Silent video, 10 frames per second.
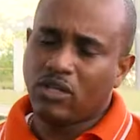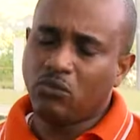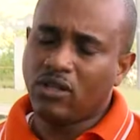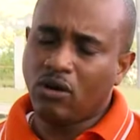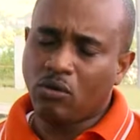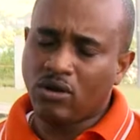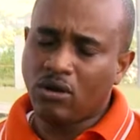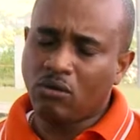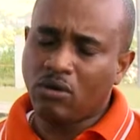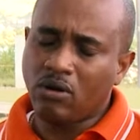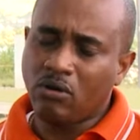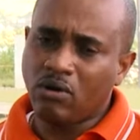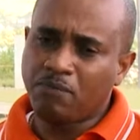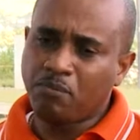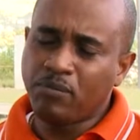Well,
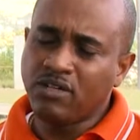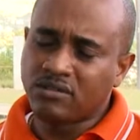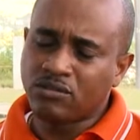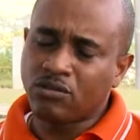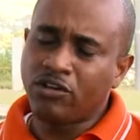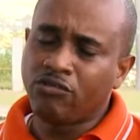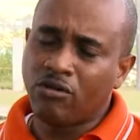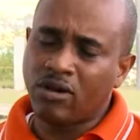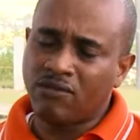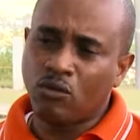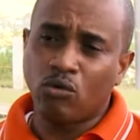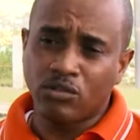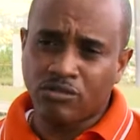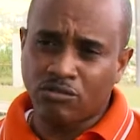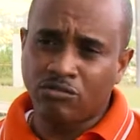our persons on the ground have
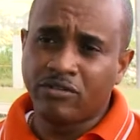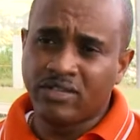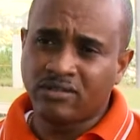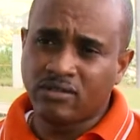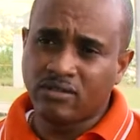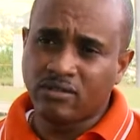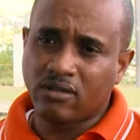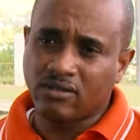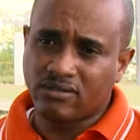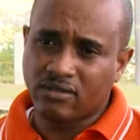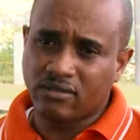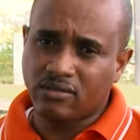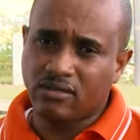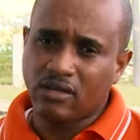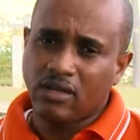also raised certain
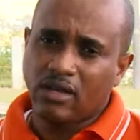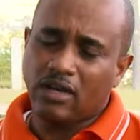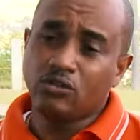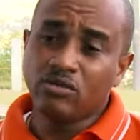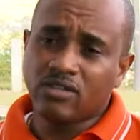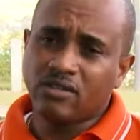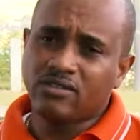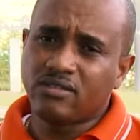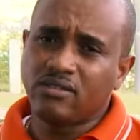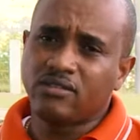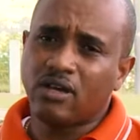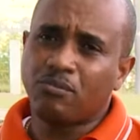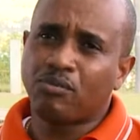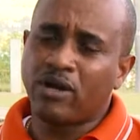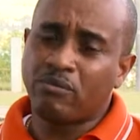concerns, and those concerns are
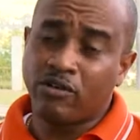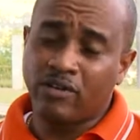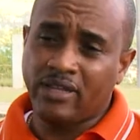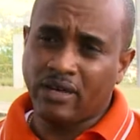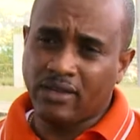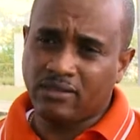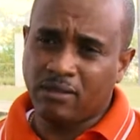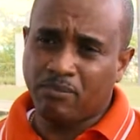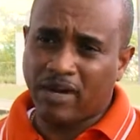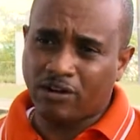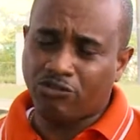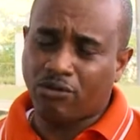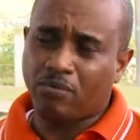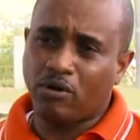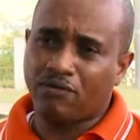primarily against the
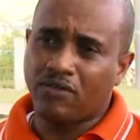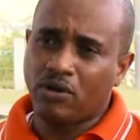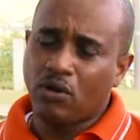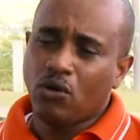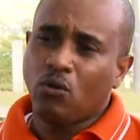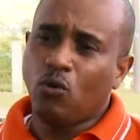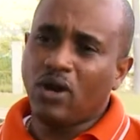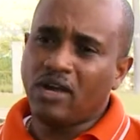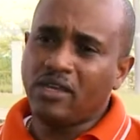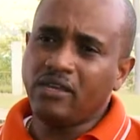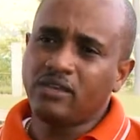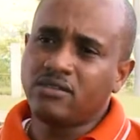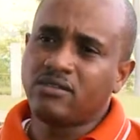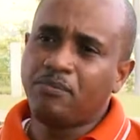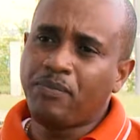backdrop of why
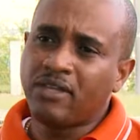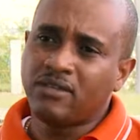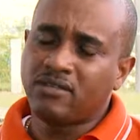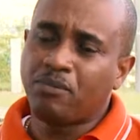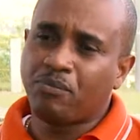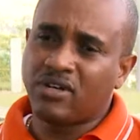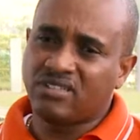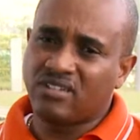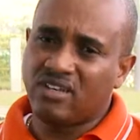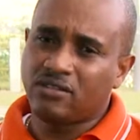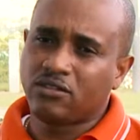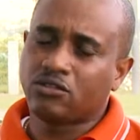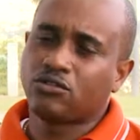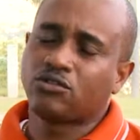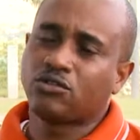is the PSA president
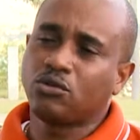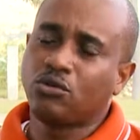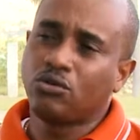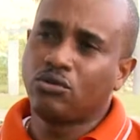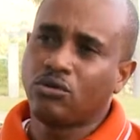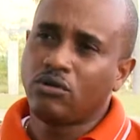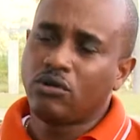so